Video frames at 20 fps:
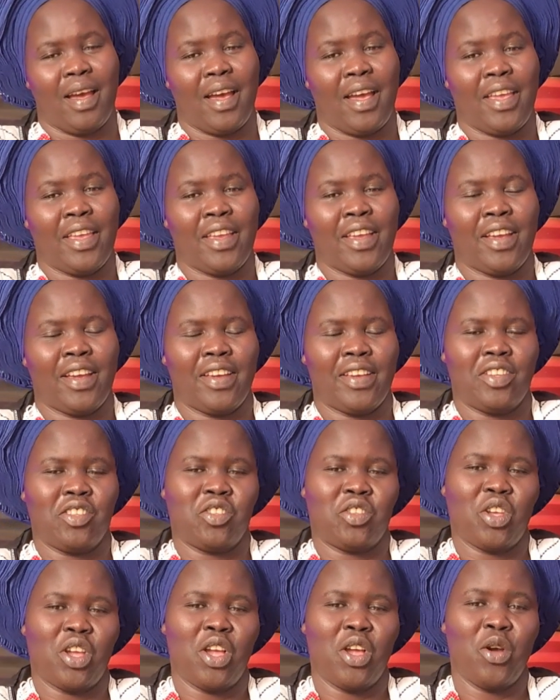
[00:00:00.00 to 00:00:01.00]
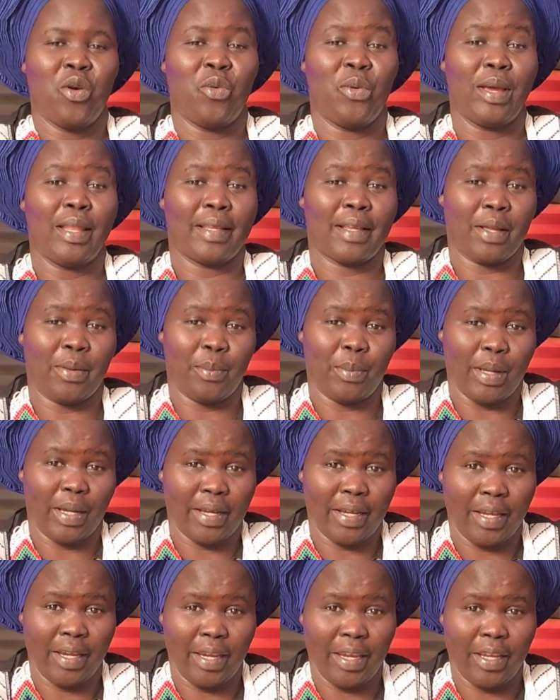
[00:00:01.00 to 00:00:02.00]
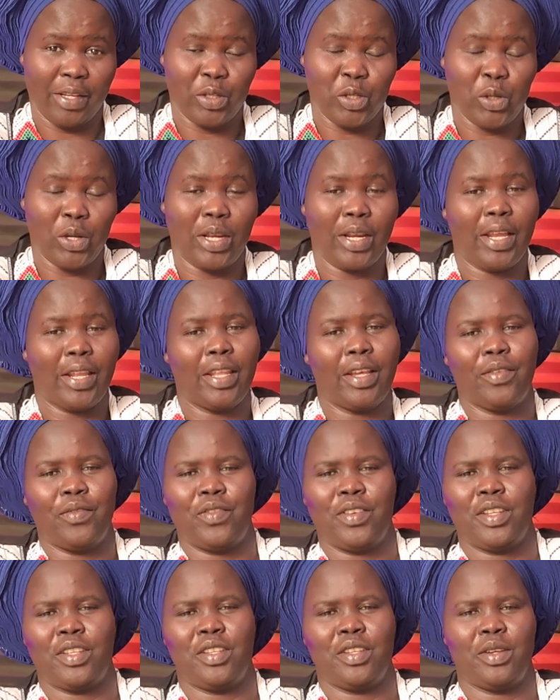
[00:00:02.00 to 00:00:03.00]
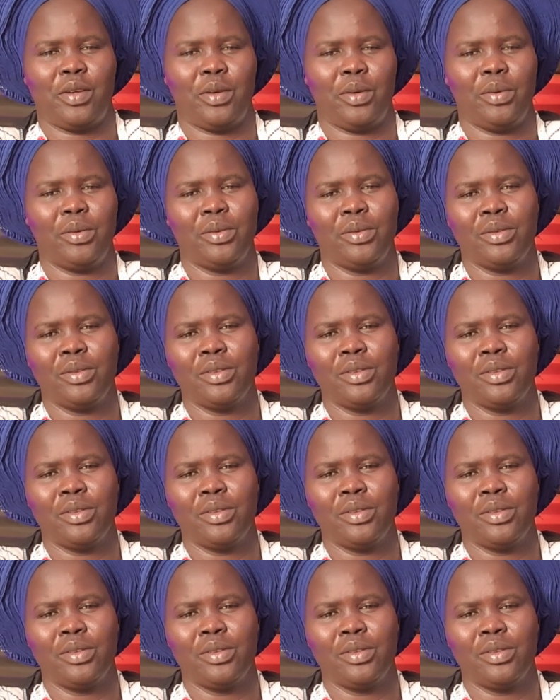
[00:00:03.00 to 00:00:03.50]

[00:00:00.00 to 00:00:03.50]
Hi guys, welcome back again to another video.